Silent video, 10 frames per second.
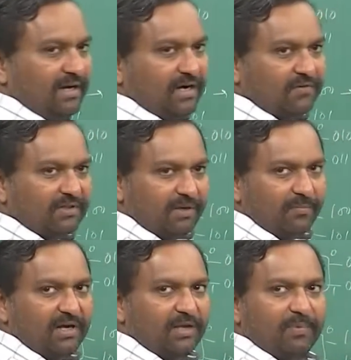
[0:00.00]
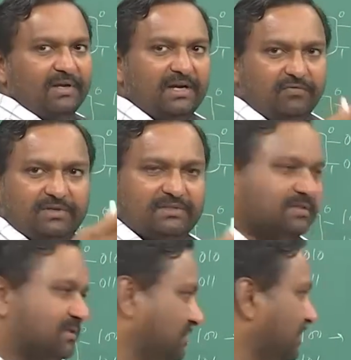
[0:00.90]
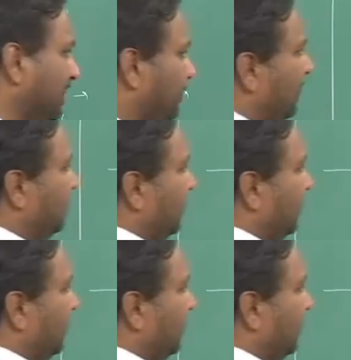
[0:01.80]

network, there are multiple networks. In a big